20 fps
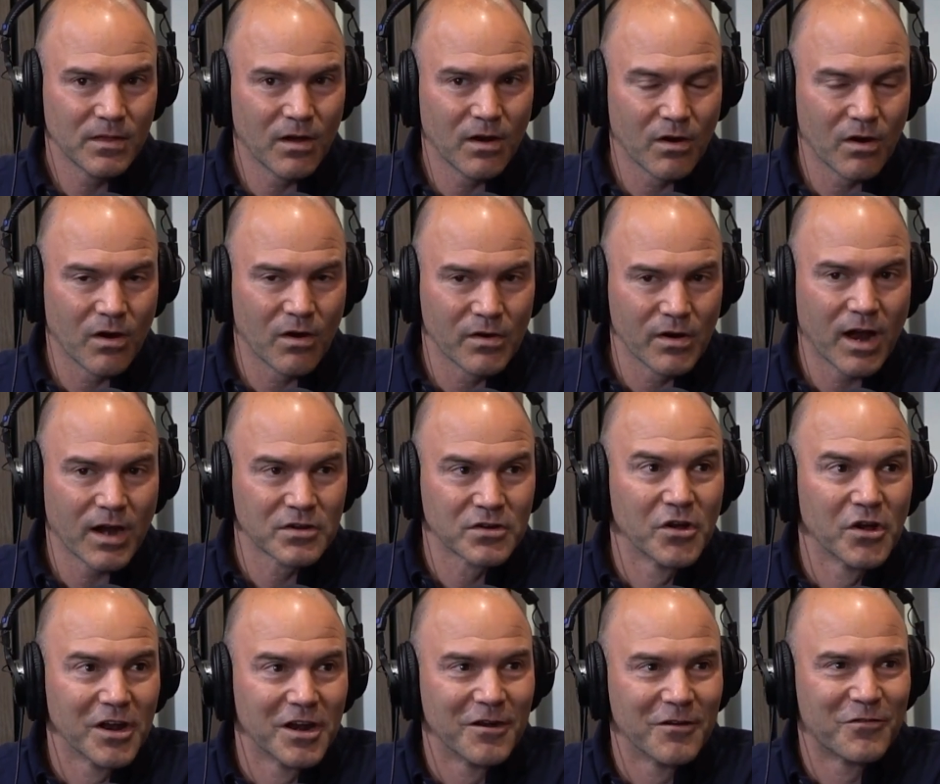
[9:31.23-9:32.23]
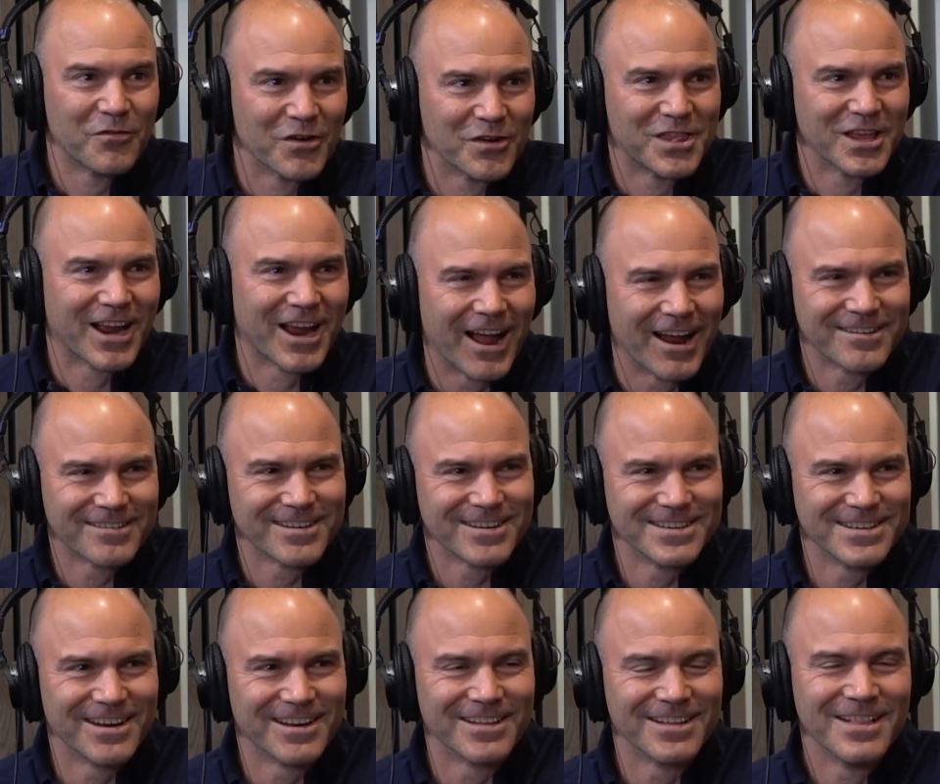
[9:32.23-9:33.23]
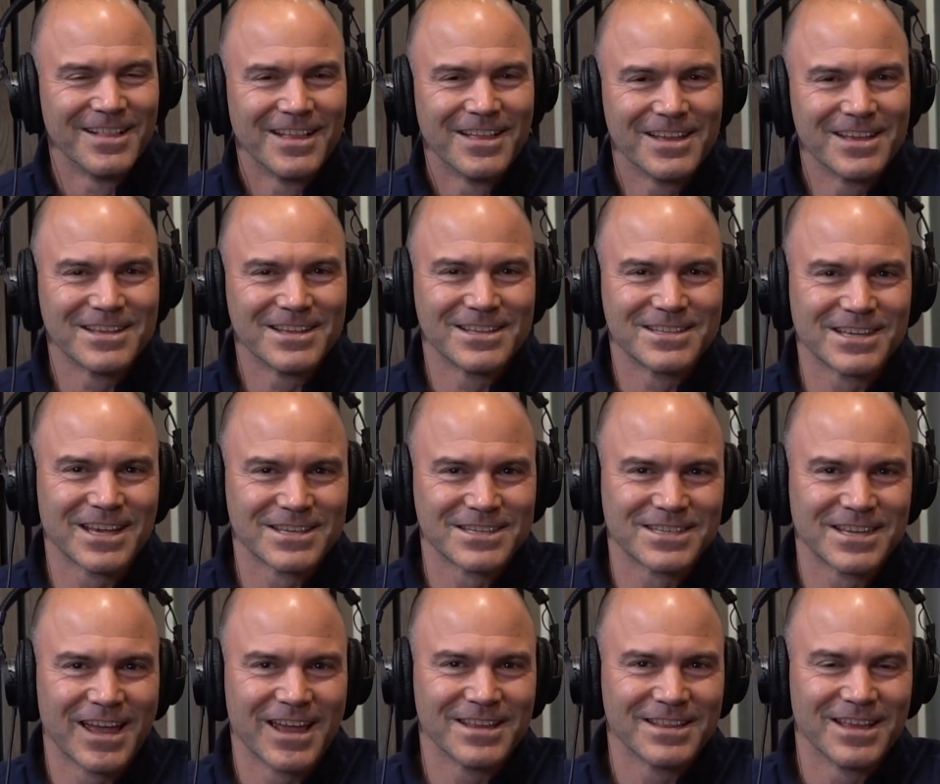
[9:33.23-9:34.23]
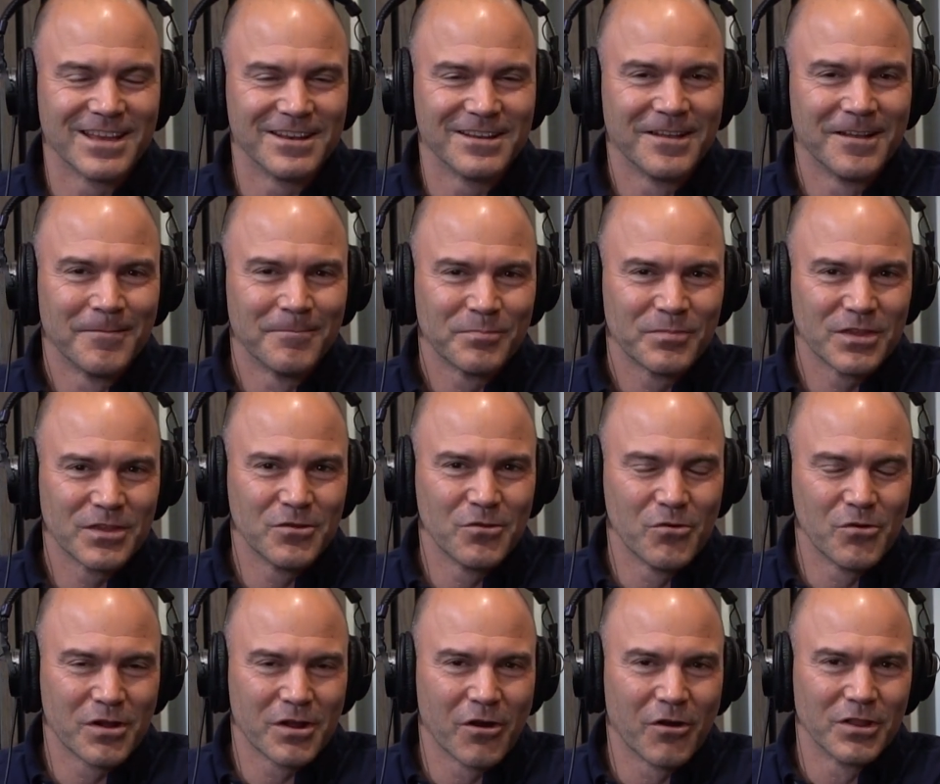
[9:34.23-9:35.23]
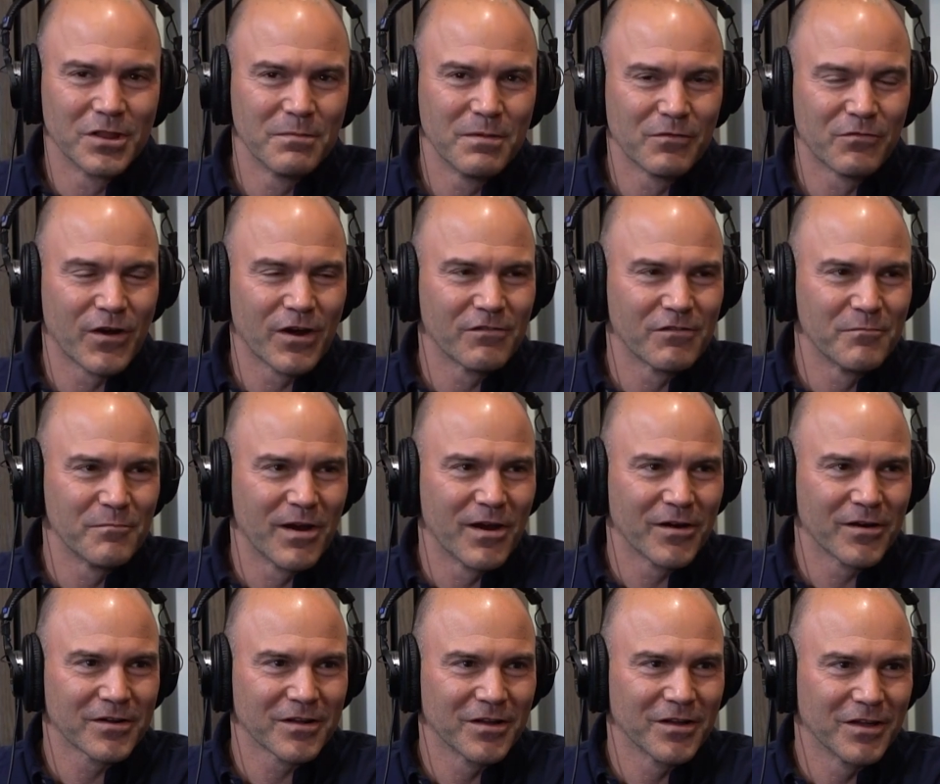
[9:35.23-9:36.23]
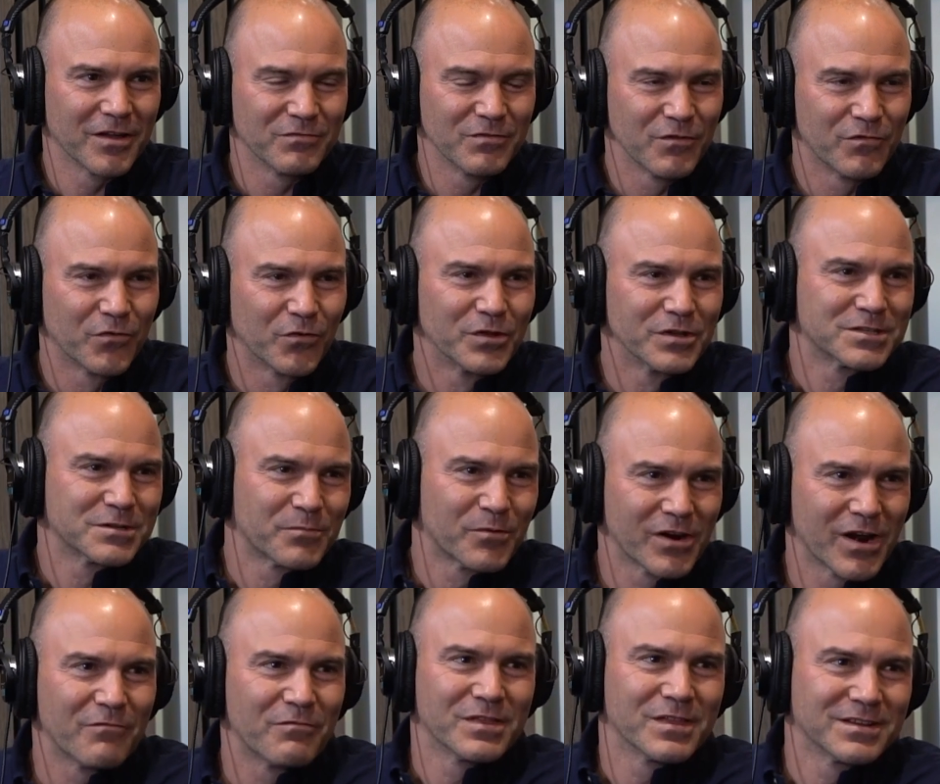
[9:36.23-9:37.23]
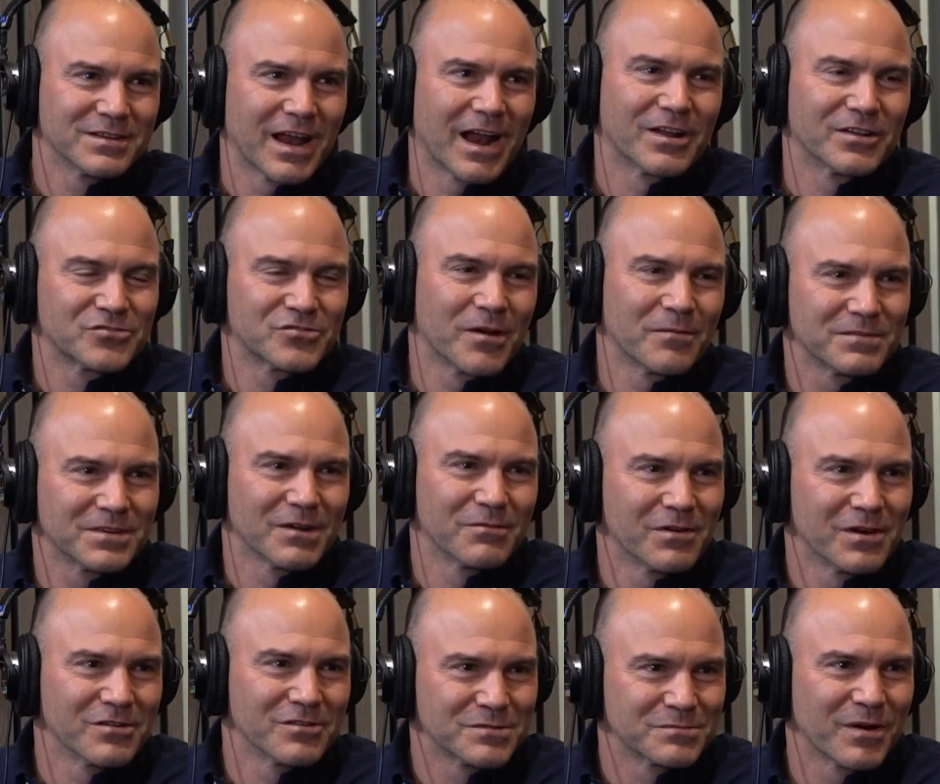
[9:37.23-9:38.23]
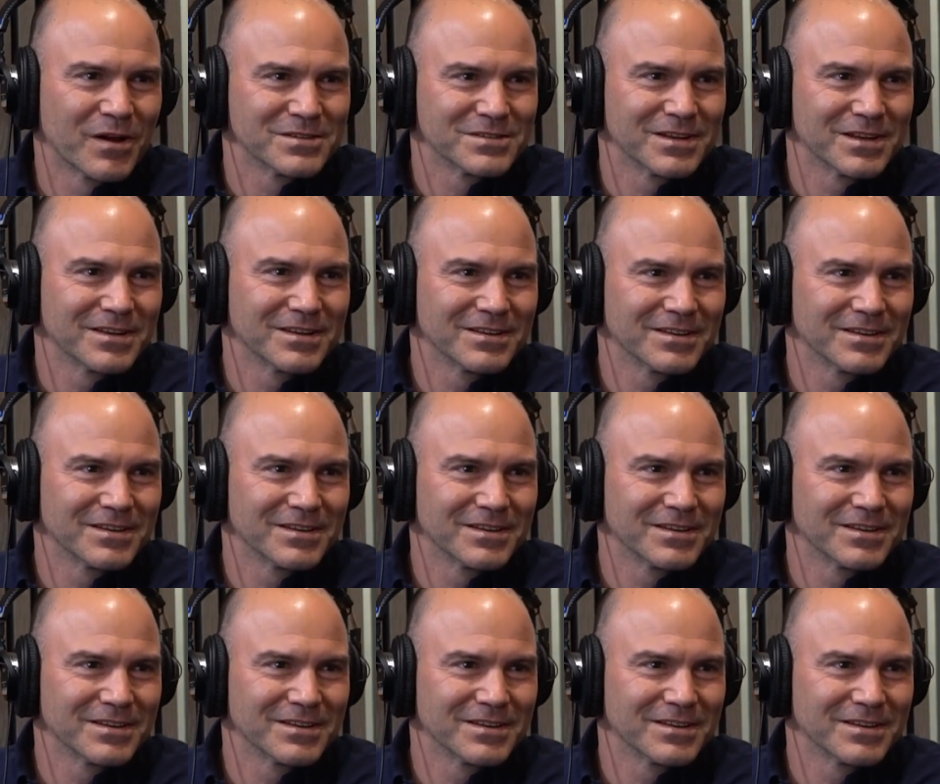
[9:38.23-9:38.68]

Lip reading: are not good for the country. It's like saying that you can only be a friend of America if you fully support everything Donald Trump did when he was president.